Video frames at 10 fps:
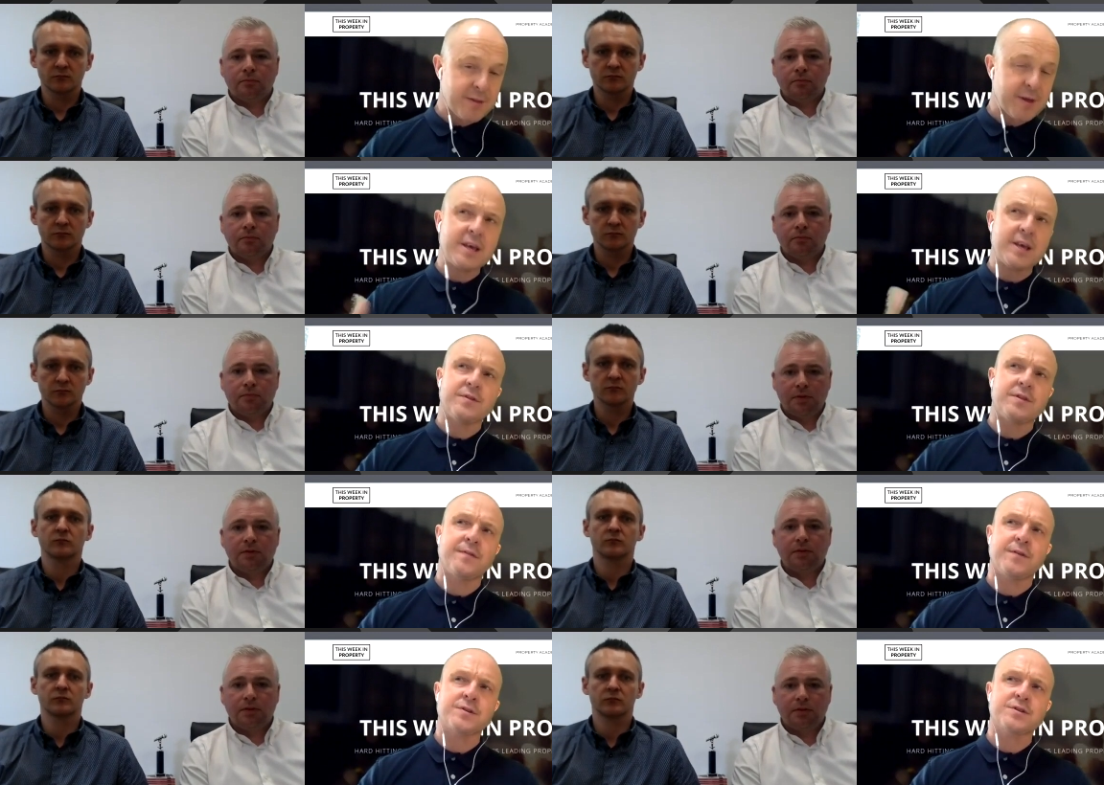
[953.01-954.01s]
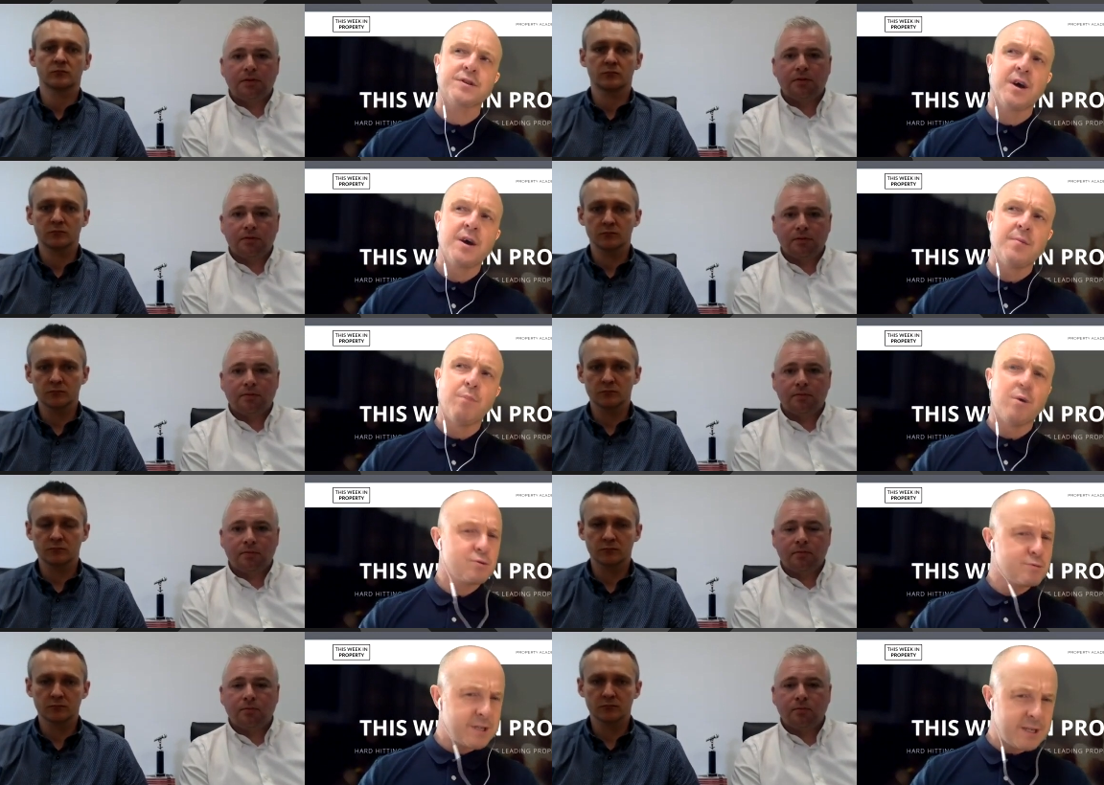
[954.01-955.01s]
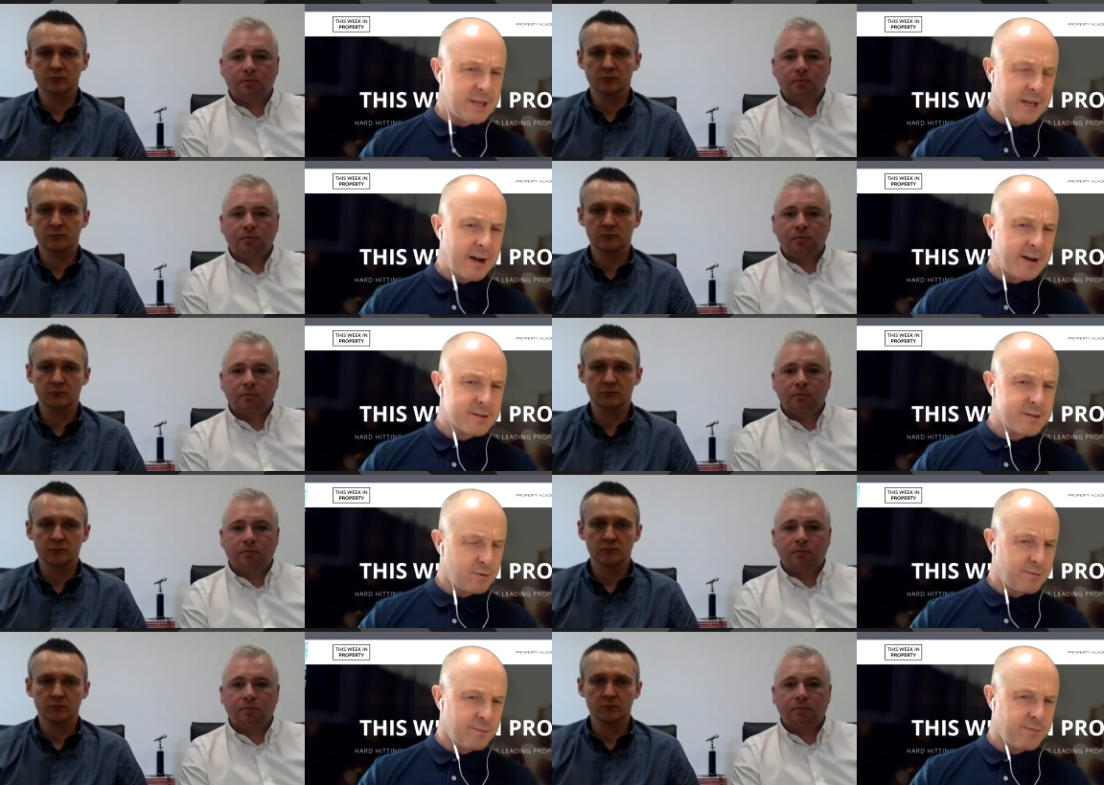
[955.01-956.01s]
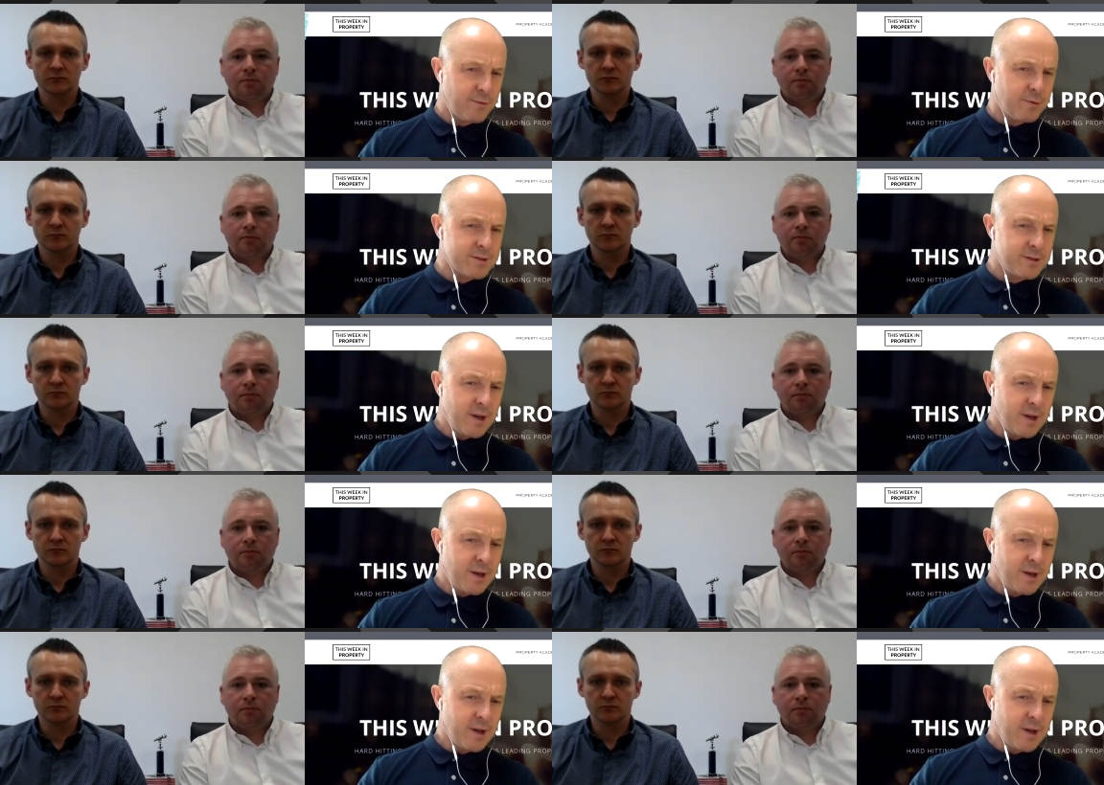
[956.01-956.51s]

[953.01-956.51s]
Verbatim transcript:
Speaker 1: I think even the first Model T card, you know, from Ford